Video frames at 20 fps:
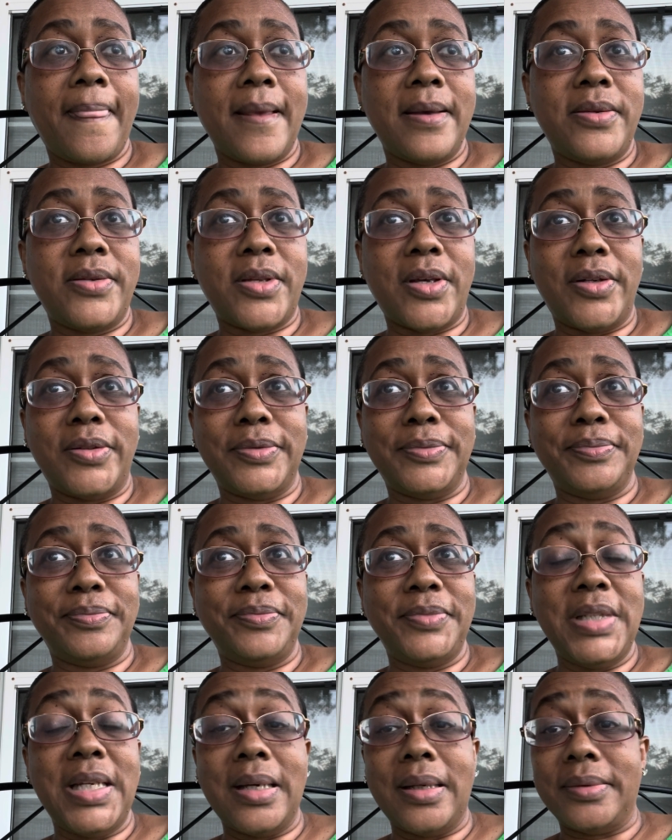so
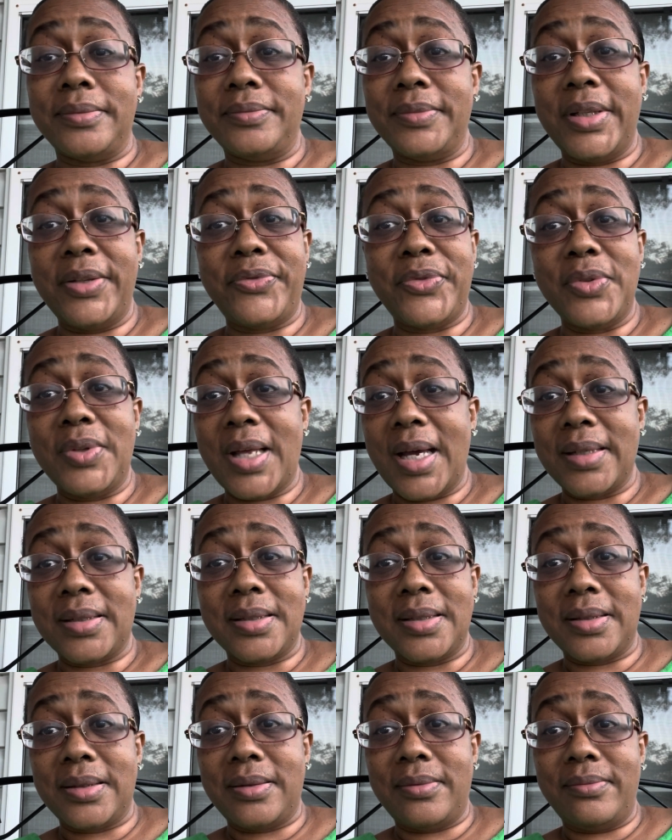yeah, if you like
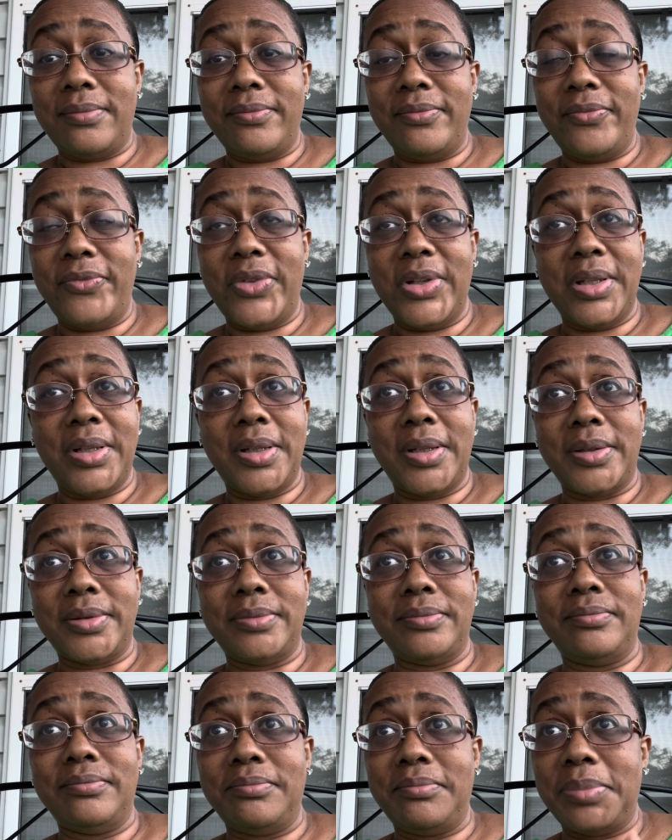this video,
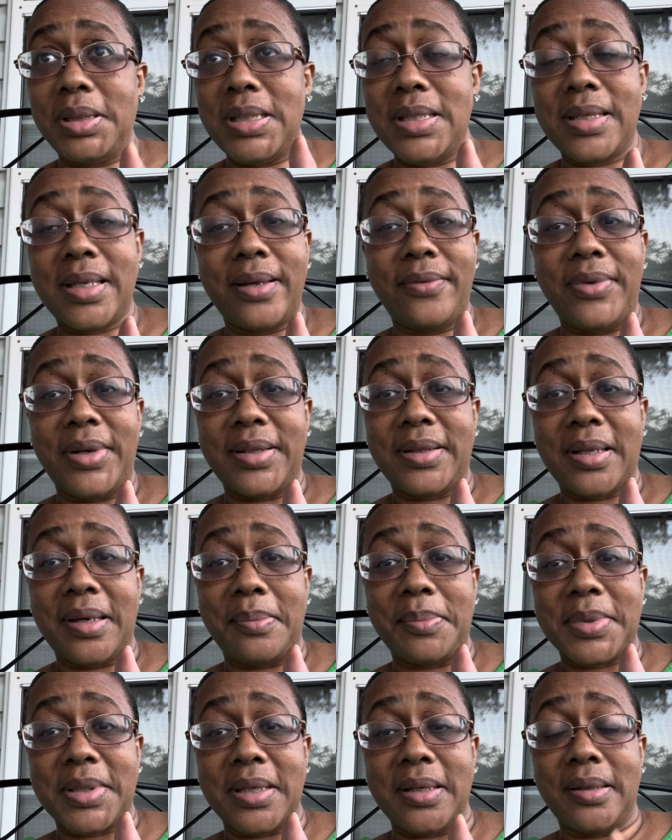please give it a
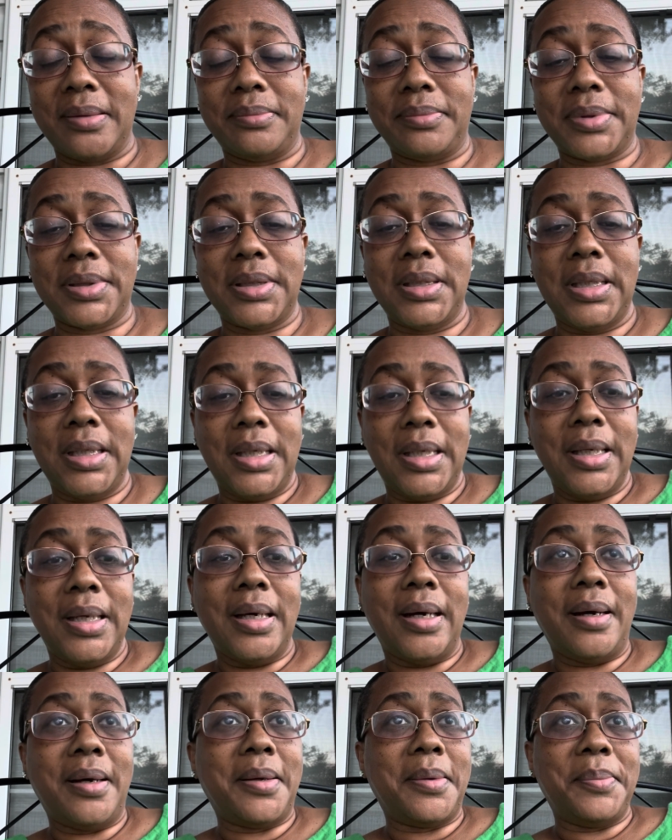thumbs up.
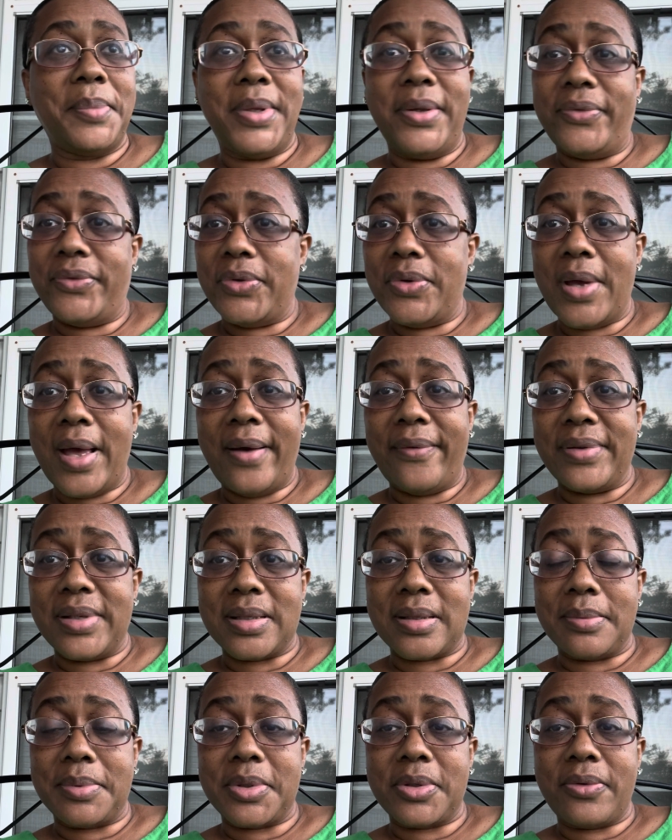Um, if you haven't
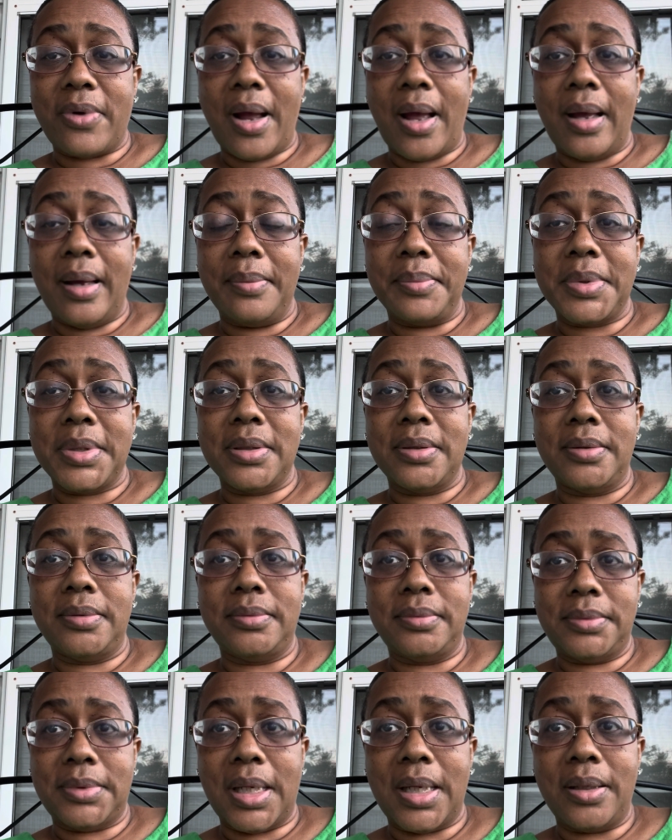subscribed,
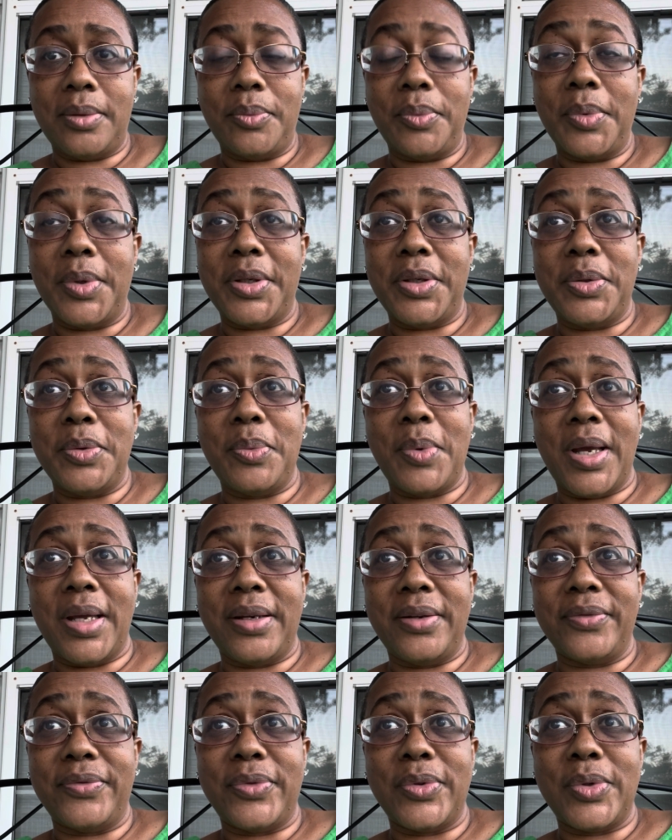like, what are you
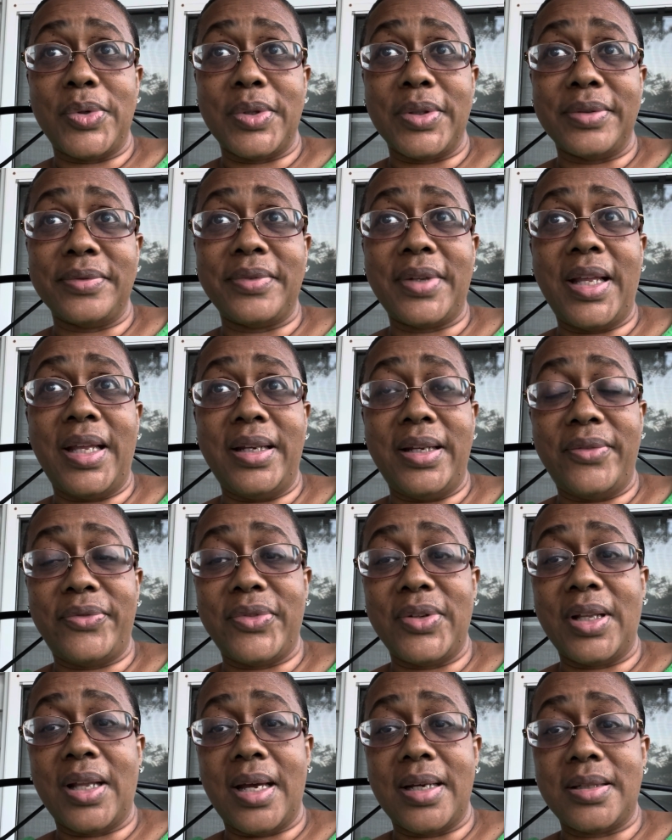waiting for? And if
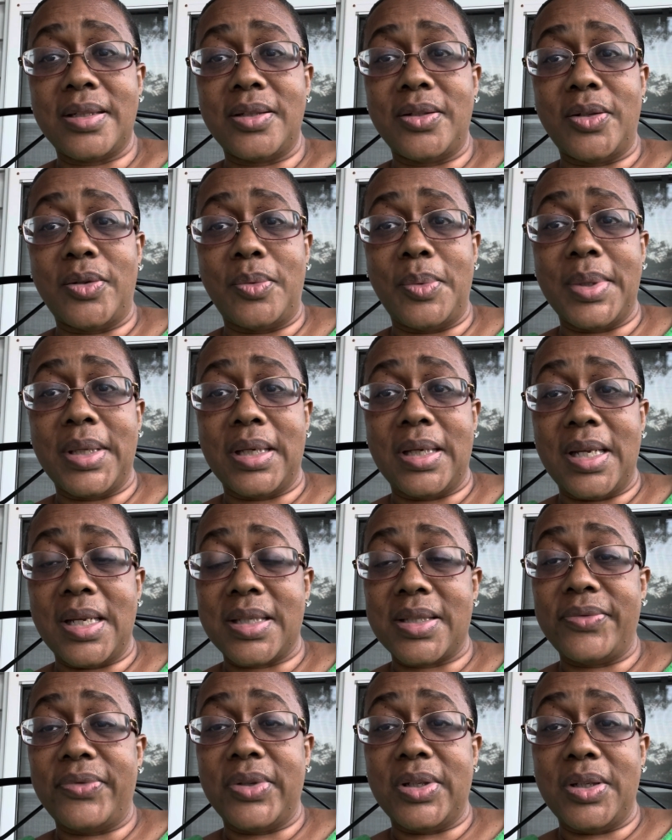you'd like to know when the
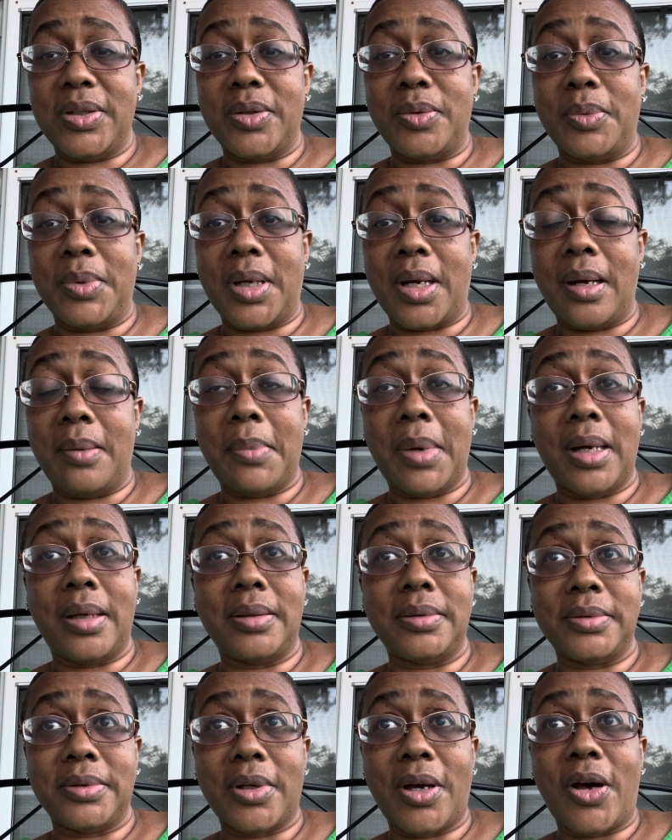next video will come
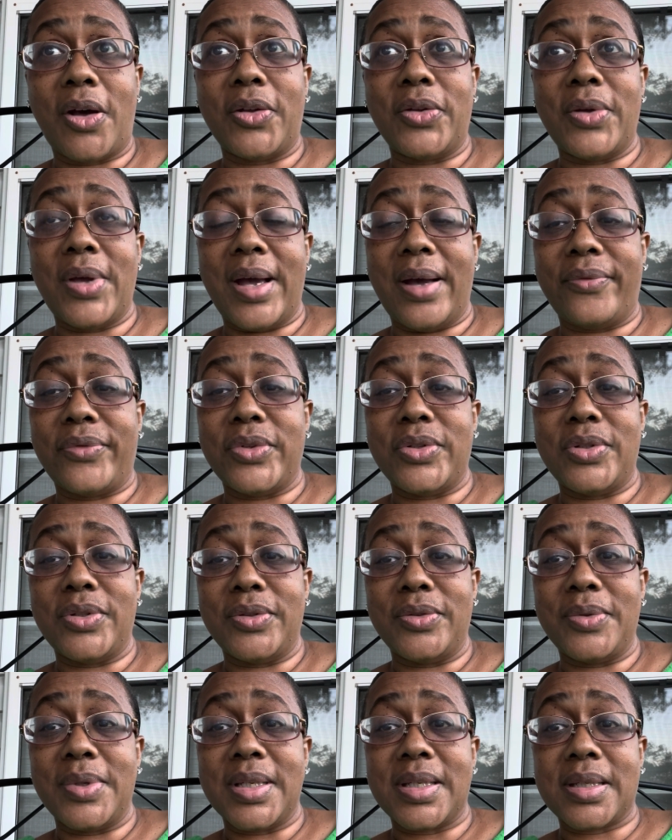out, all you have to
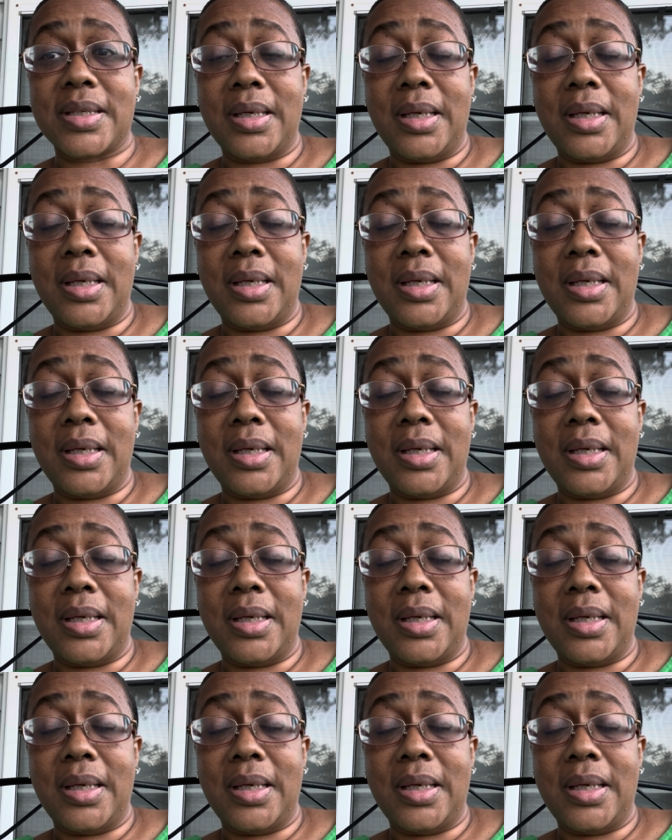do is